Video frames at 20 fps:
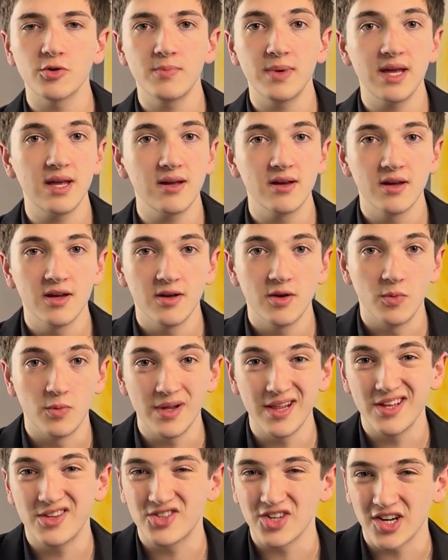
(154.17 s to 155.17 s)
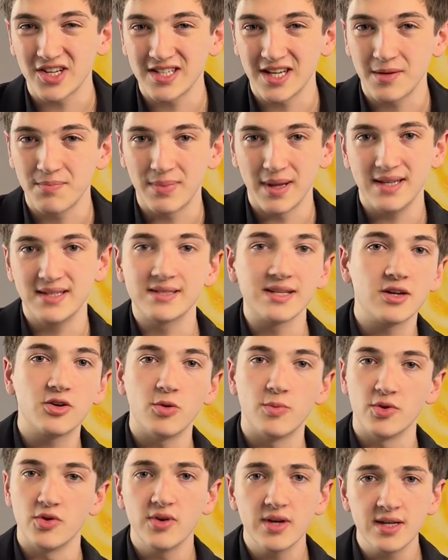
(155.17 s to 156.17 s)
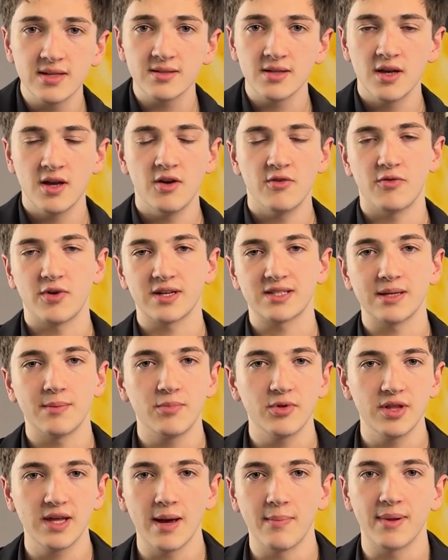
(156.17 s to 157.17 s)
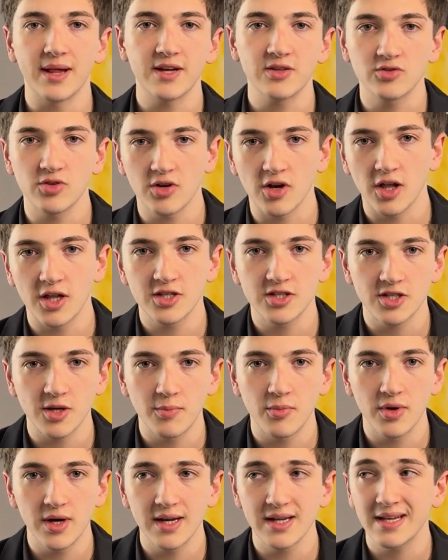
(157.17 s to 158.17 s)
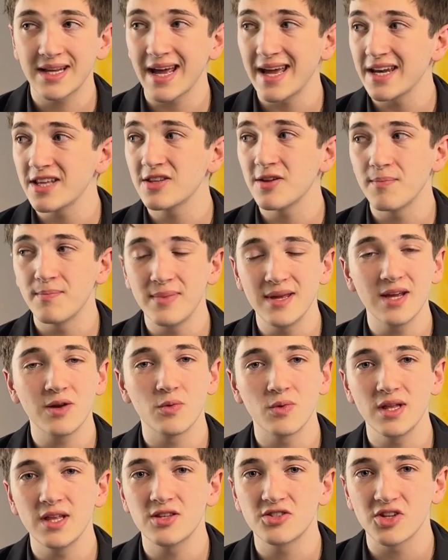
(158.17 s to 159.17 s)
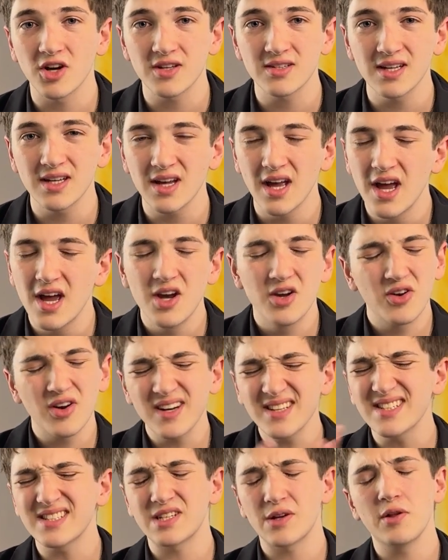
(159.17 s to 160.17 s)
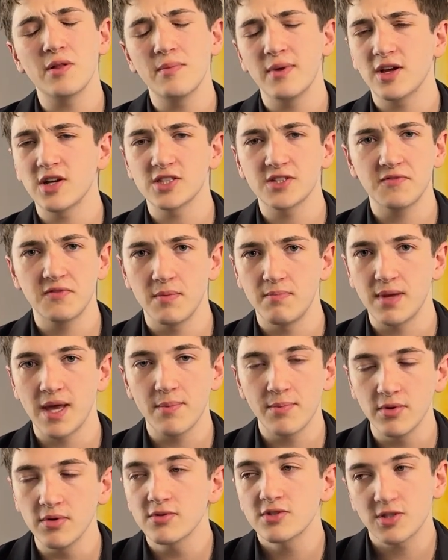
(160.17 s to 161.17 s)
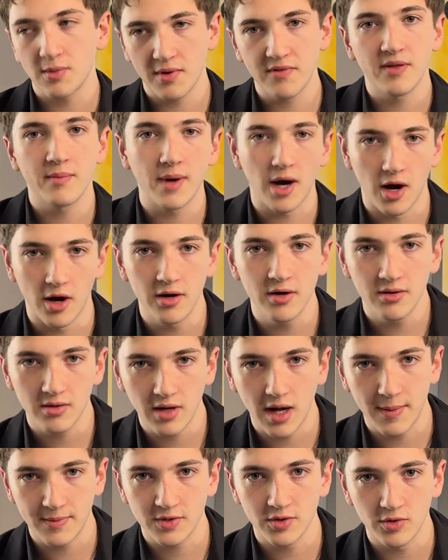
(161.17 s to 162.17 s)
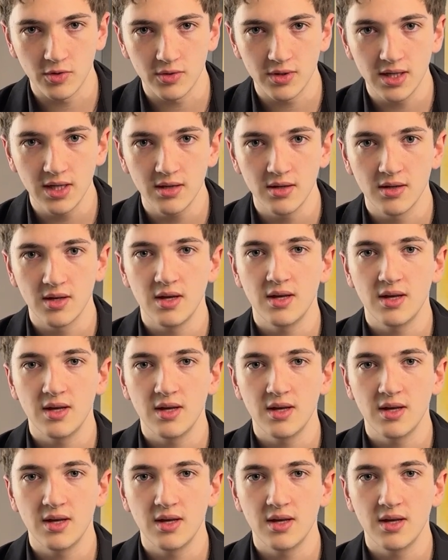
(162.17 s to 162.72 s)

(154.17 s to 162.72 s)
be really toxic places and communities. For example, the applying to college subreddit can end up being really toxic, not necessarily because of the people. Some of them are, absolutely.